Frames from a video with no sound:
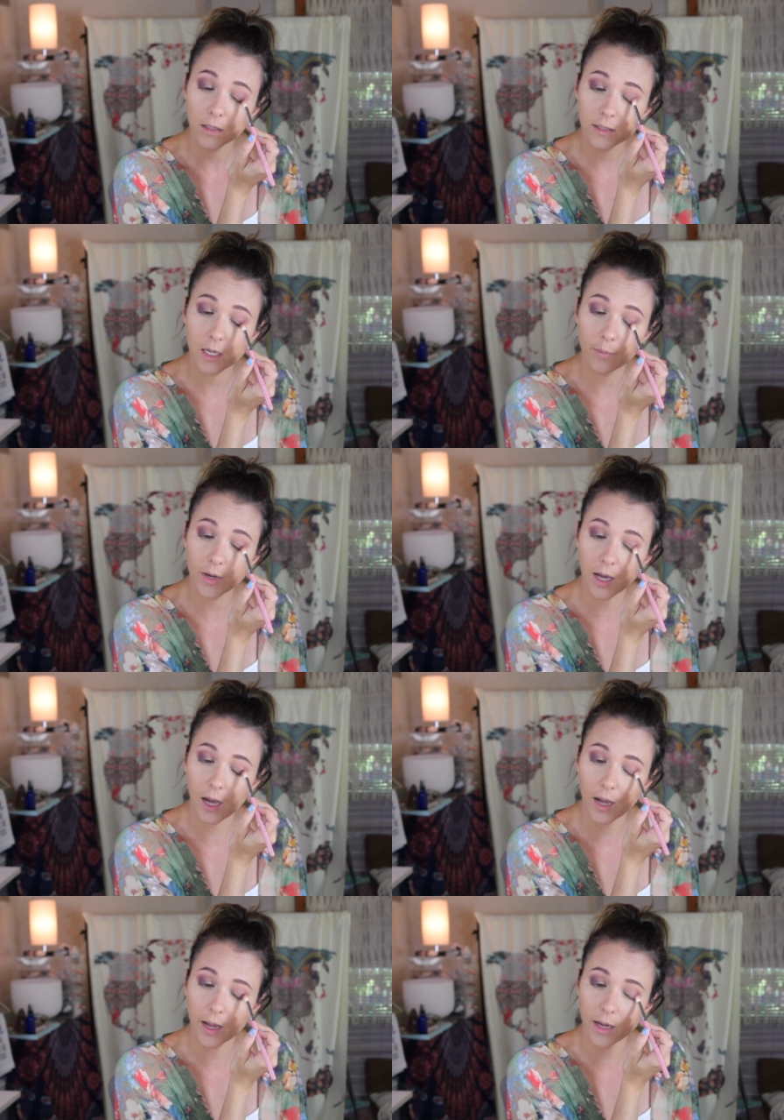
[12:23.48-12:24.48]
Tim and
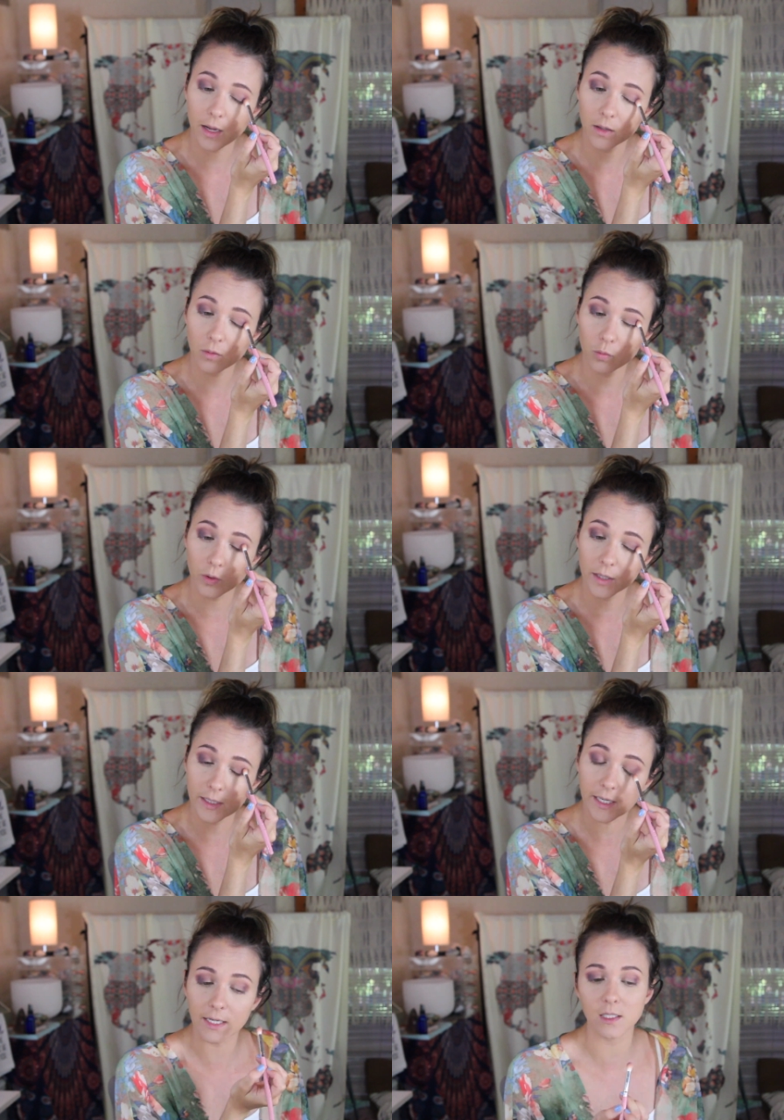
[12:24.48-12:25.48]
I
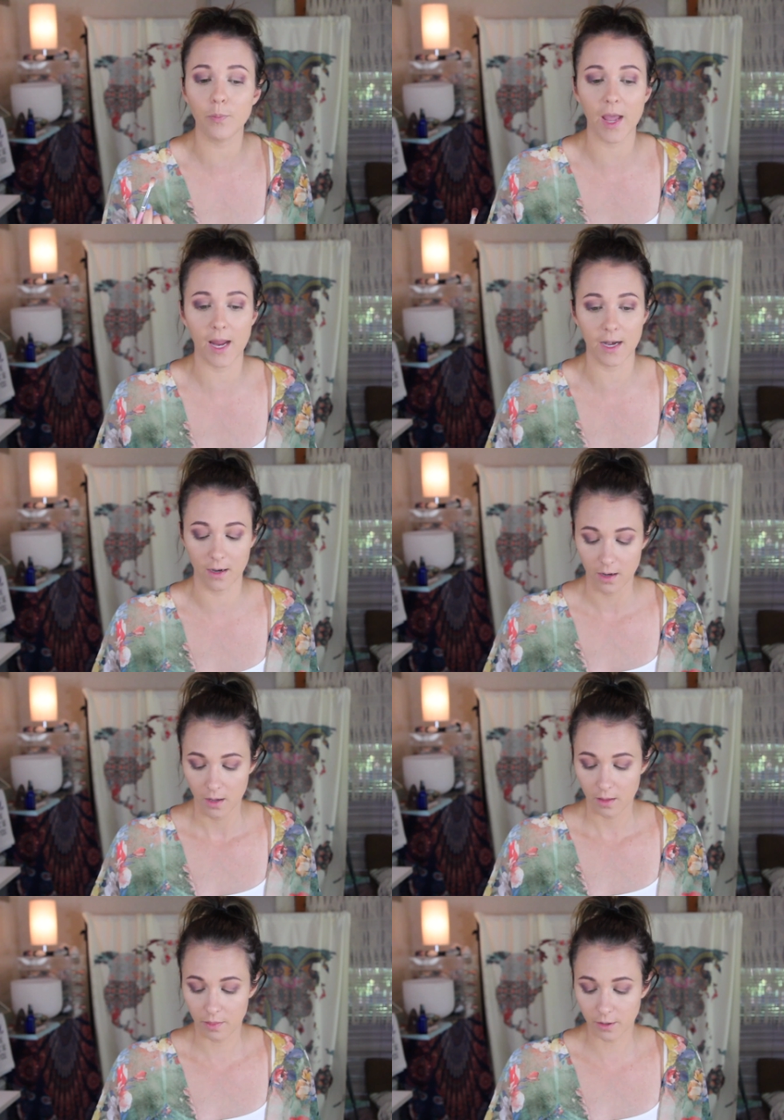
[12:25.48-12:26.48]
really needed to paint
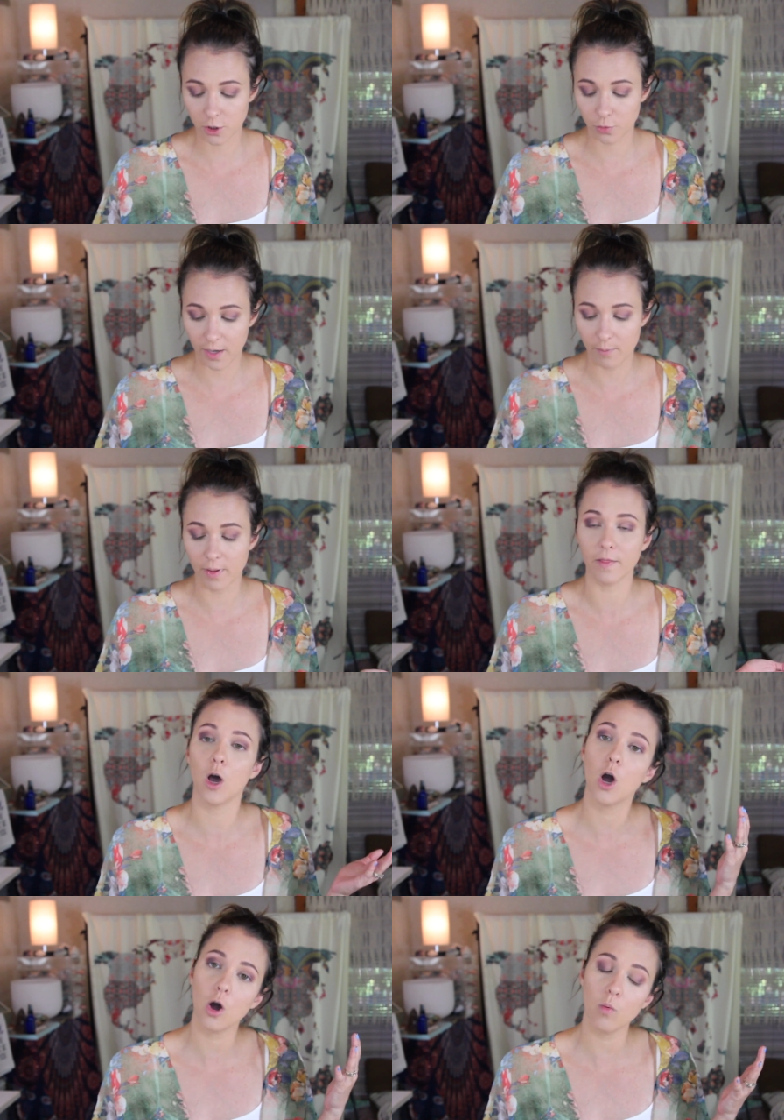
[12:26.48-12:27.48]
the trim in the
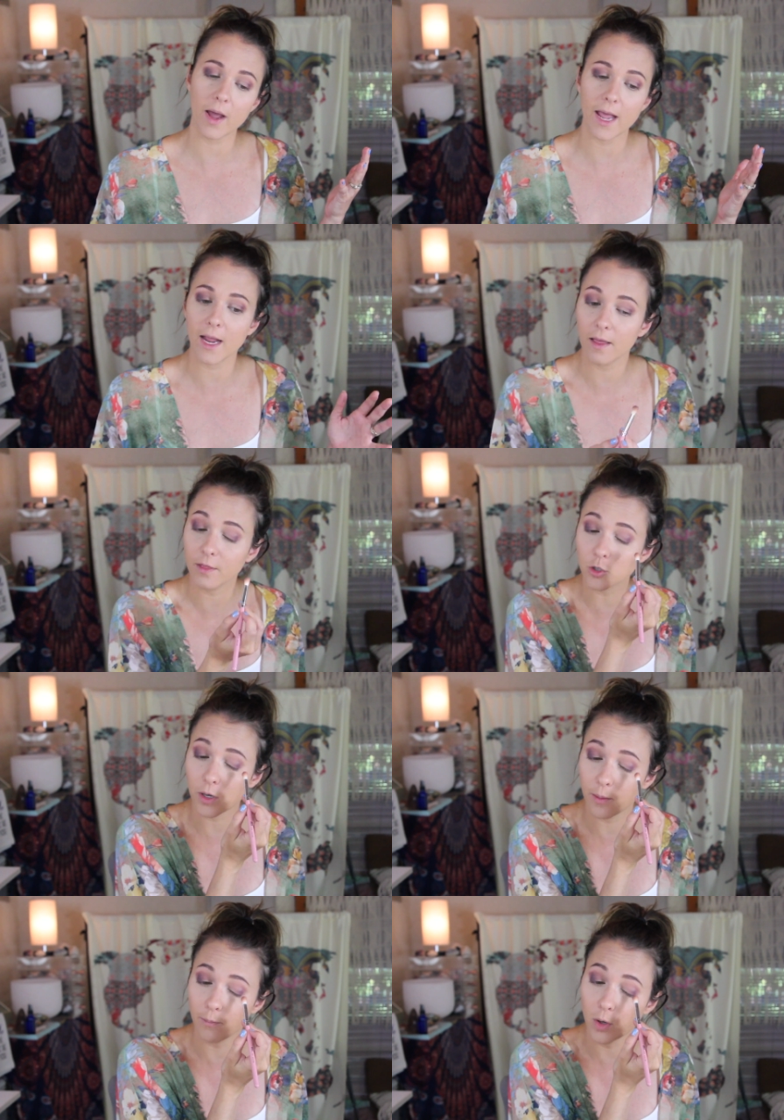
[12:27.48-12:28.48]
hallway, the
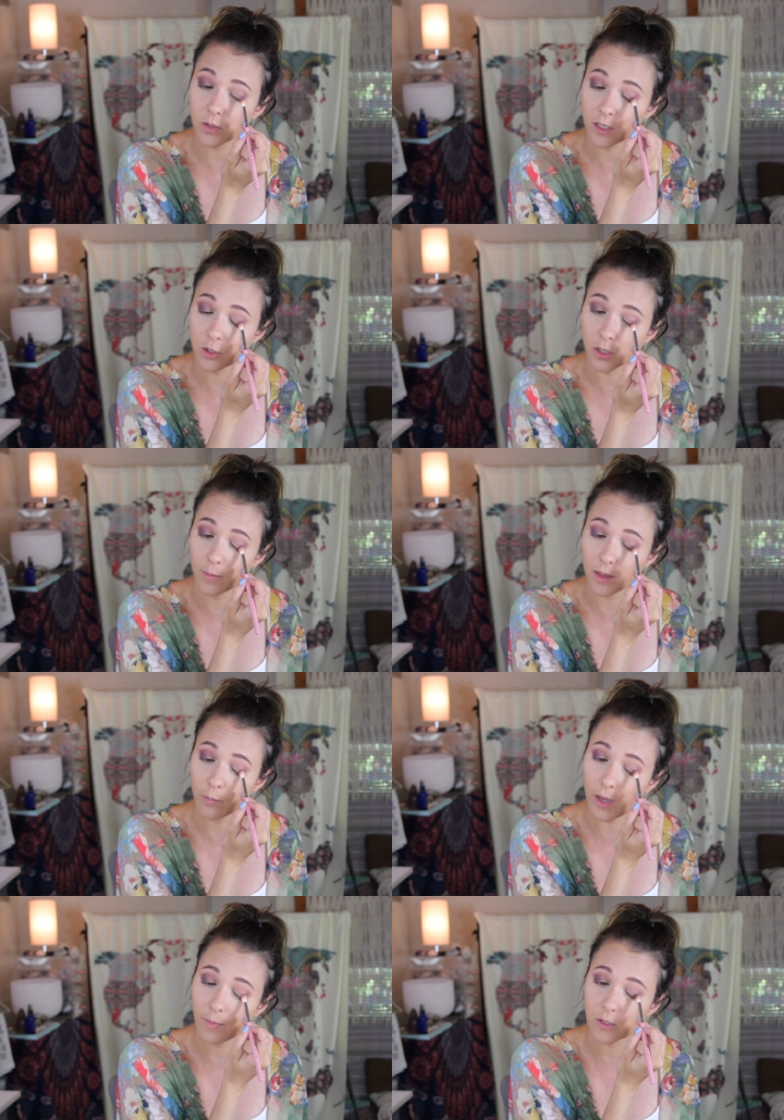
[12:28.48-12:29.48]
trim, mostly the trim in
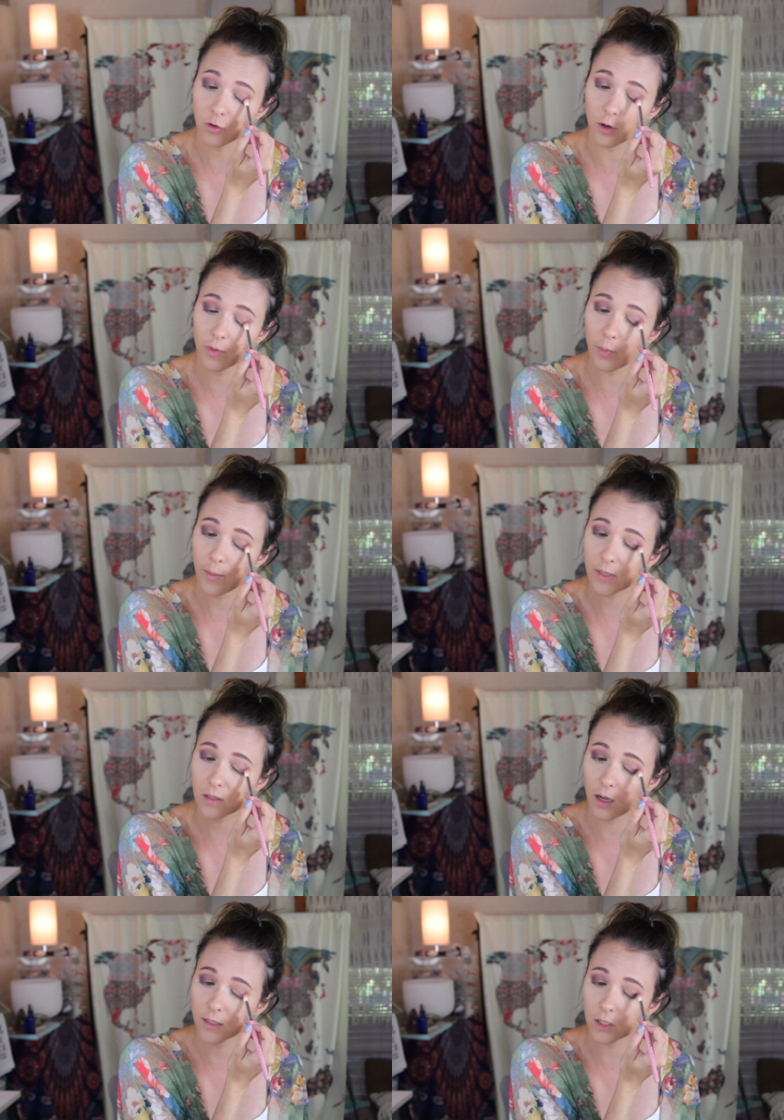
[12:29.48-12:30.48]
the baby's room, the
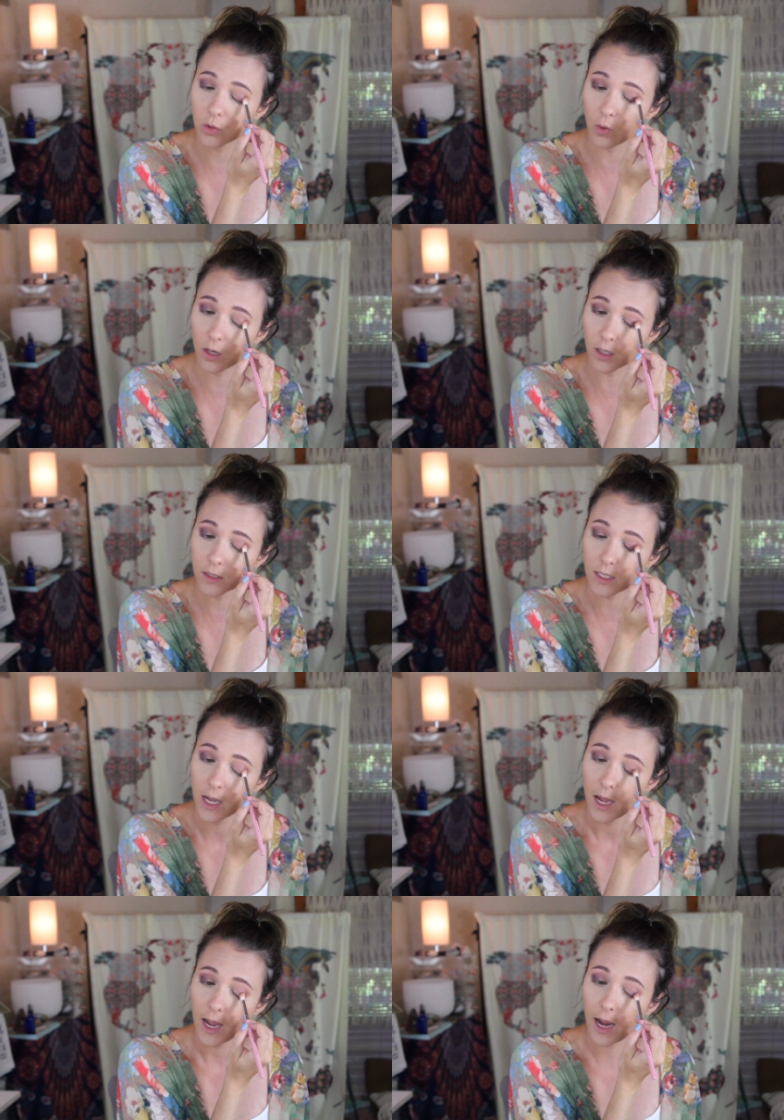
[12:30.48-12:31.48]
baby's closet doors,
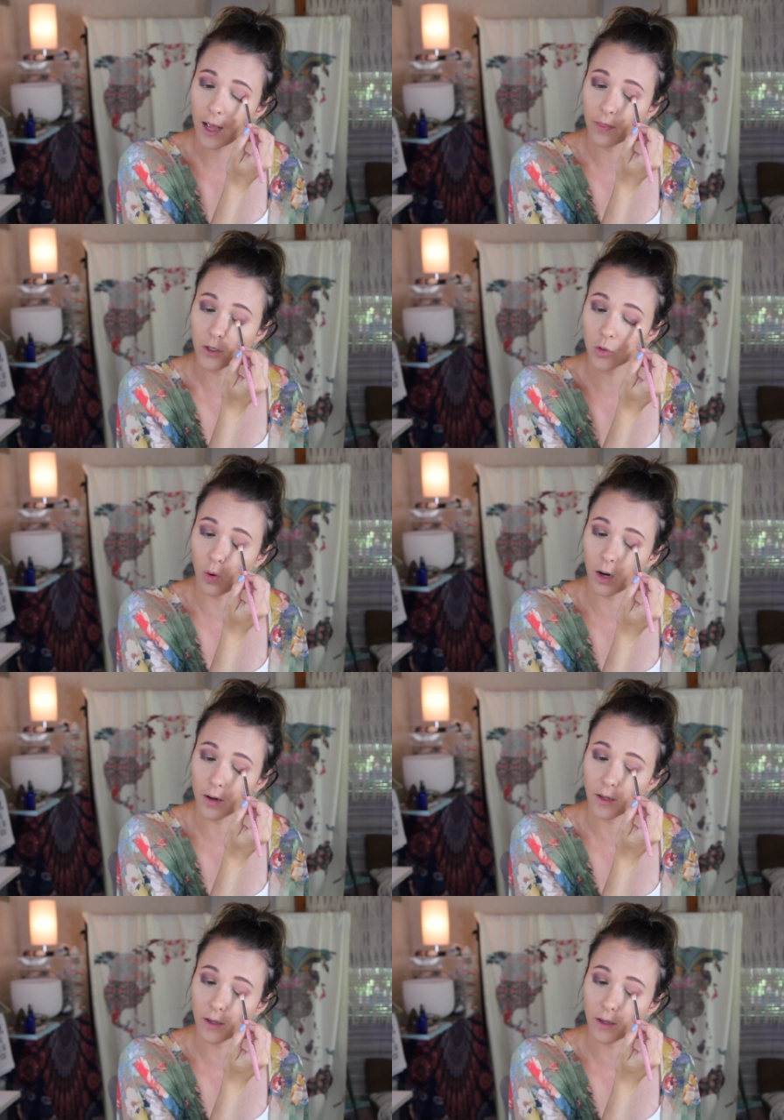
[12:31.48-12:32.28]
and the door.